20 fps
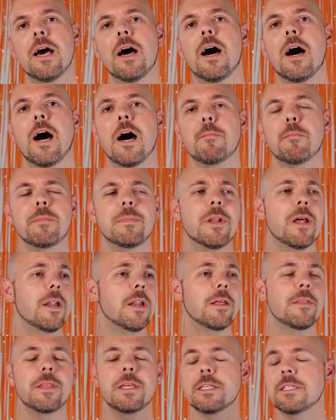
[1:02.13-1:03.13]
None
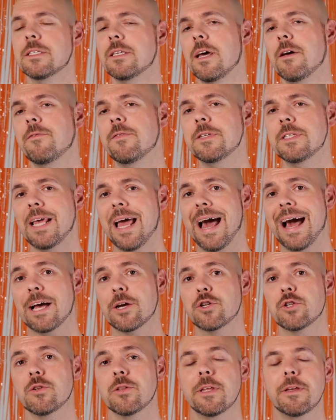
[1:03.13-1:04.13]
of this stuff is
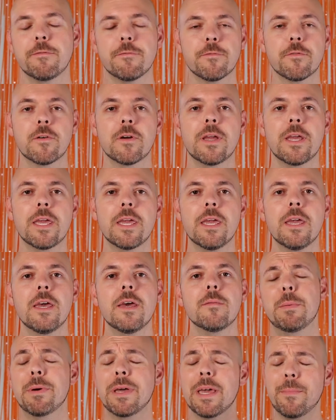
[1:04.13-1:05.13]
actually free.
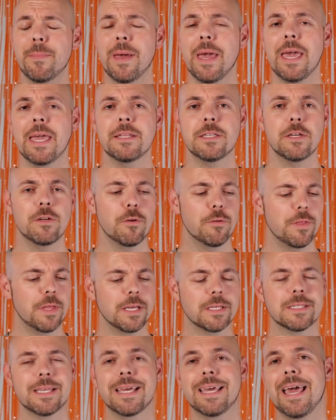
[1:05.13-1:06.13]
People get paid to do
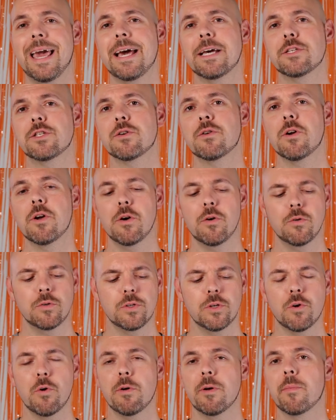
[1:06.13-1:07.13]
things like escrow,
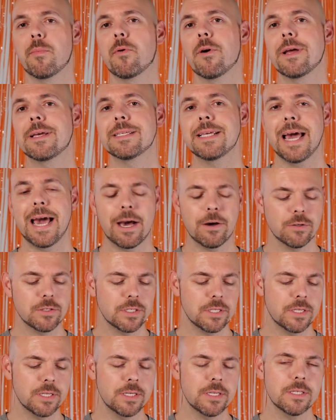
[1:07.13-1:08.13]
to go and appraise
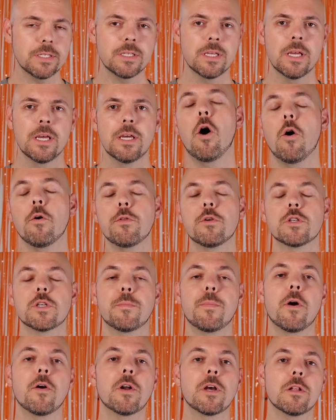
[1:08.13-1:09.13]
houses. All those are
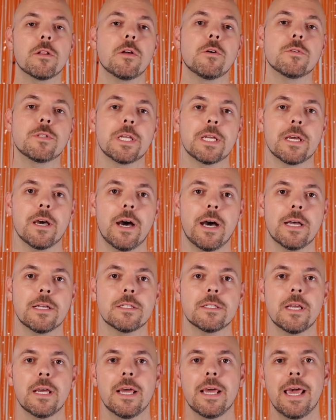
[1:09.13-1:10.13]
part of closing
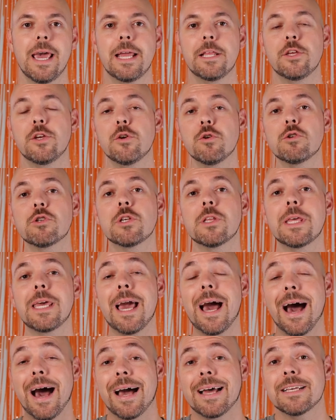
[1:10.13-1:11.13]
costs. And usually
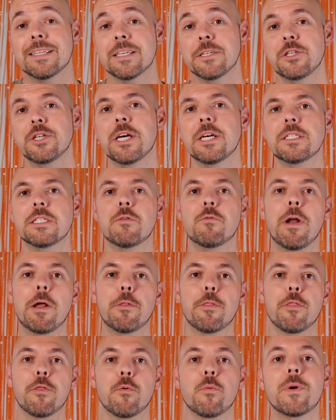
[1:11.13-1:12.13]
I suggest around
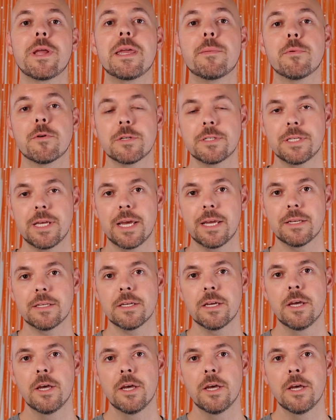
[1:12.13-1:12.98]
3%.